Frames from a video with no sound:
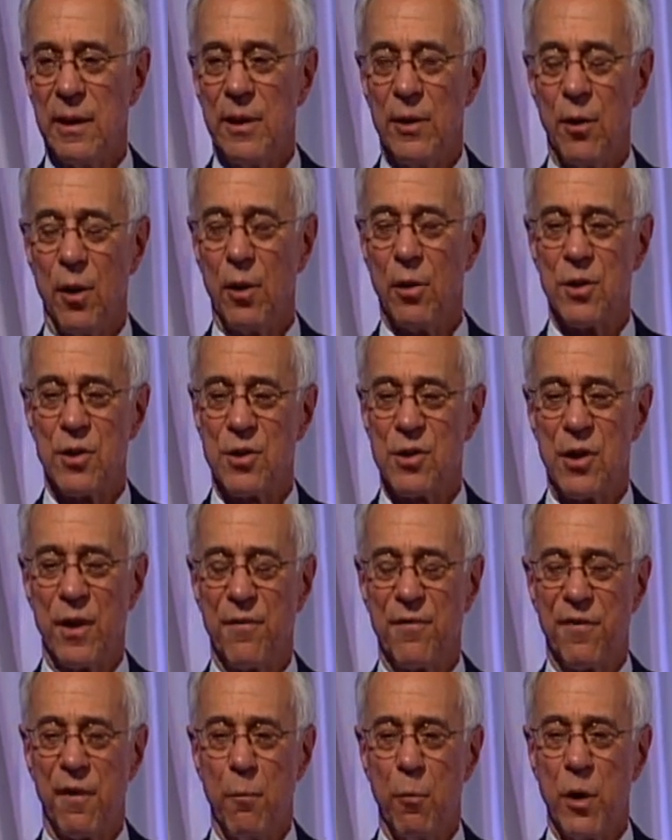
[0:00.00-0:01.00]
And the
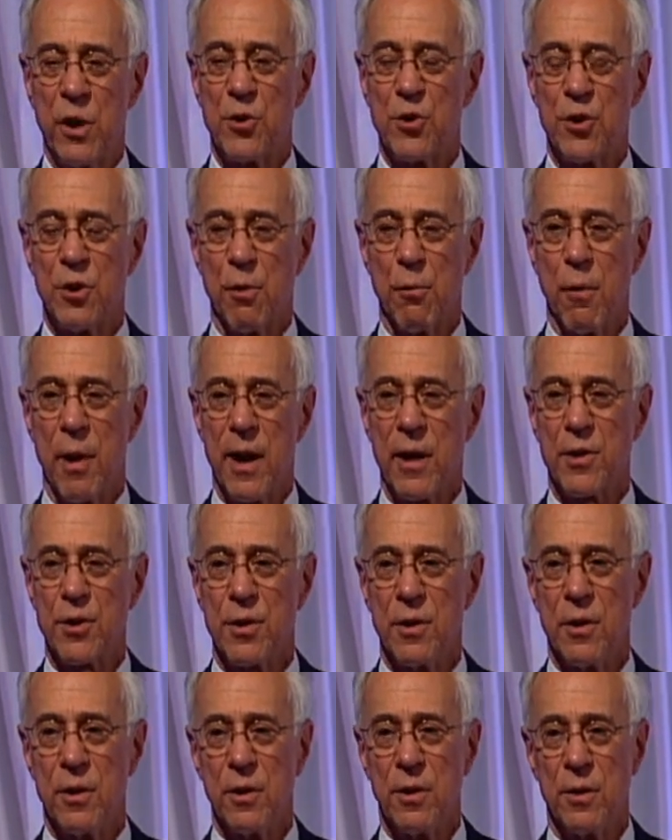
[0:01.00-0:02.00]
oldest said, from which
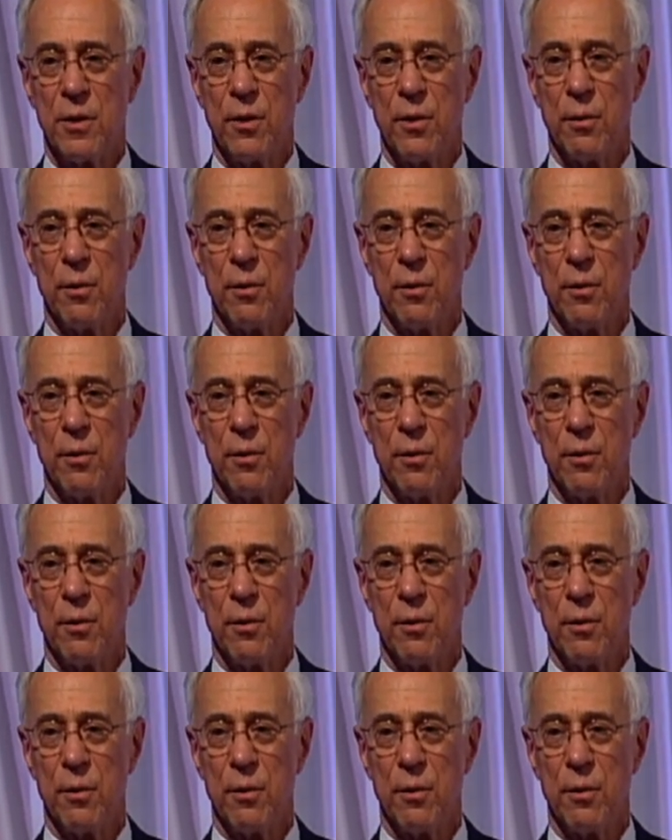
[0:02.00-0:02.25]
direction